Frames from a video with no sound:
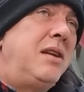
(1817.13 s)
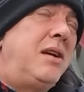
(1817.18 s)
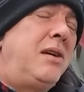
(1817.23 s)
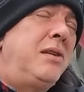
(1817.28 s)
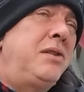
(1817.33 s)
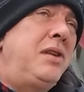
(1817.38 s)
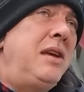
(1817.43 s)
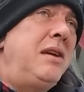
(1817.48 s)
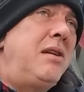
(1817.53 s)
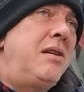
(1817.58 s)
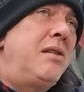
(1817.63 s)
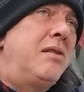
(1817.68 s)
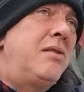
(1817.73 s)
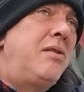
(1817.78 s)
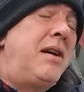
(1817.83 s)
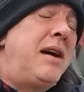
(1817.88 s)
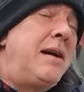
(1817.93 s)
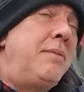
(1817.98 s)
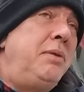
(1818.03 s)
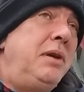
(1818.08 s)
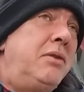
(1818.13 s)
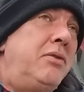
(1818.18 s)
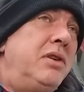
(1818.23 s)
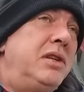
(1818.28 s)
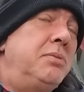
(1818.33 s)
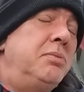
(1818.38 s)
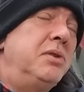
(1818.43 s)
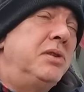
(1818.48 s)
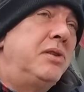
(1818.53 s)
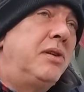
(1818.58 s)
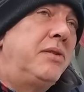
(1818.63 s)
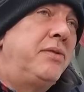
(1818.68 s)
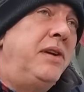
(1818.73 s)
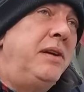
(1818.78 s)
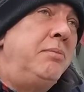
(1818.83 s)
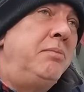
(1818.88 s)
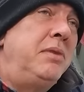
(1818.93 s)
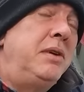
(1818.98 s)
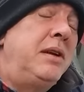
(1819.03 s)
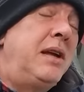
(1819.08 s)
I think I got a happy Christmas off
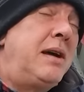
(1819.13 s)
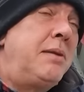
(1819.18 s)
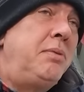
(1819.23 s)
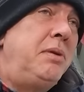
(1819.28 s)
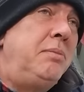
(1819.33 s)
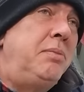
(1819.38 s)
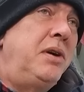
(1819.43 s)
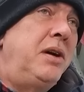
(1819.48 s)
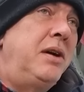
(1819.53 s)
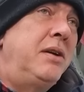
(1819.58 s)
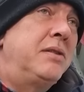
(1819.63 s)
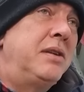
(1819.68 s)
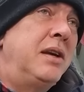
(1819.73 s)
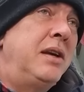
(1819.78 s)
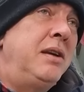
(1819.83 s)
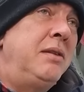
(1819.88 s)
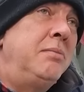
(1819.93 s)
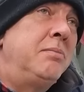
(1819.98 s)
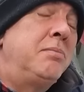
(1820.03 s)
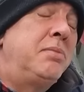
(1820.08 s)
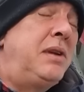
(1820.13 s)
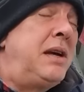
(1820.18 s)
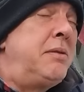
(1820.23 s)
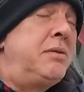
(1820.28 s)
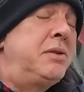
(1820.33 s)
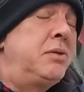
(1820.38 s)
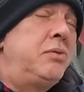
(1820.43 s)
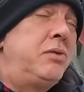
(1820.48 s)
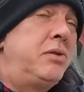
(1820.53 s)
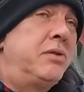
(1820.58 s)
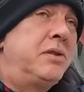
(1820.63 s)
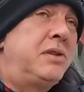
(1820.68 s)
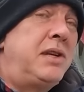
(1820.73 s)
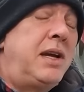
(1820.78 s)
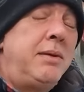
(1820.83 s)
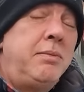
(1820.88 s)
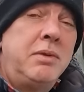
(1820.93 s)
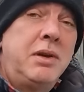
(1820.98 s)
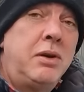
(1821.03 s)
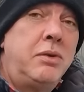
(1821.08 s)
him and a happy birthday, but that was all on the
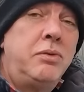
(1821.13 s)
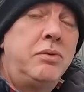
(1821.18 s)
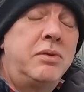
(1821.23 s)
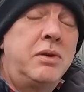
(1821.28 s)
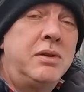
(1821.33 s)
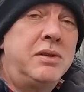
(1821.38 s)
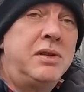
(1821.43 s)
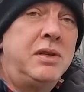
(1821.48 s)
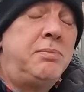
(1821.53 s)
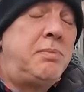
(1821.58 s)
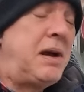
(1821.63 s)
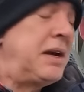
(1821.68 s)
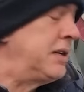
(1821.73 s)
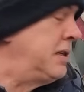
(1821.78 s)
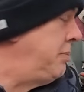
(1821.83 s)
same call because it's back